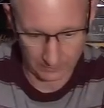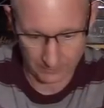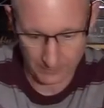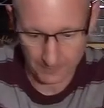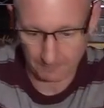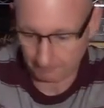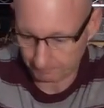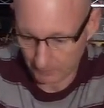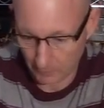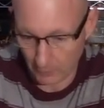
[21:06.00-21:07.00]
there you go.
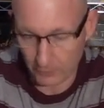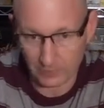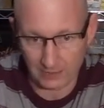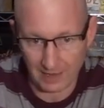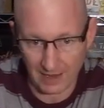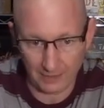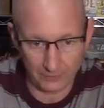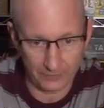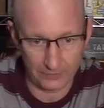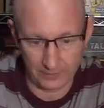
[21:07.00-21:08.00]
So those are the tiles
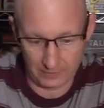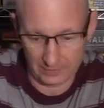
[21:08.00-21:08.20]
that are in this